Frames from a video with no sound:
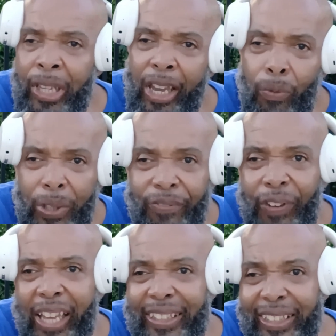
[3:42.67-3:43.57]
and we
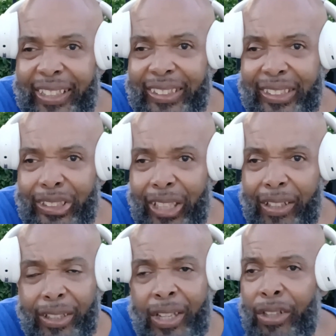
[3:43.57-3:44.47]
fighting against each
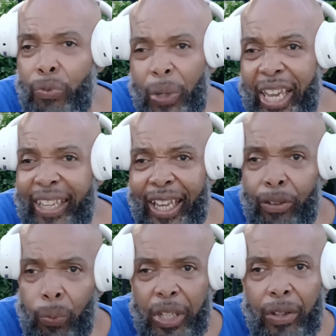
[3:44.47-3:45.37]
other, we ain't got to
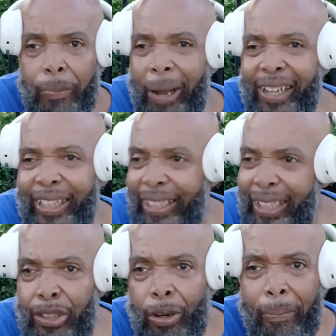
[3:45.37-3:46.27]
worry about an
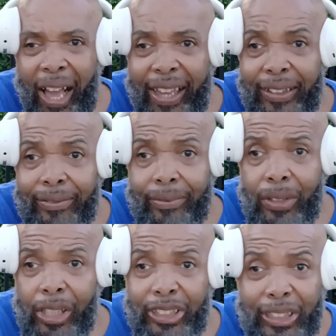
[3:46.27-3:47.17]
Edomite,
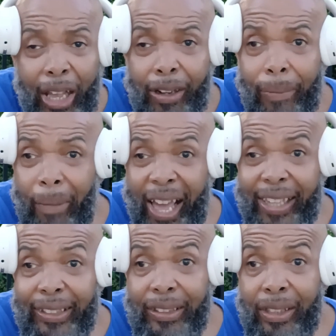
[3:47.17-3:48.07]
a Sodomite,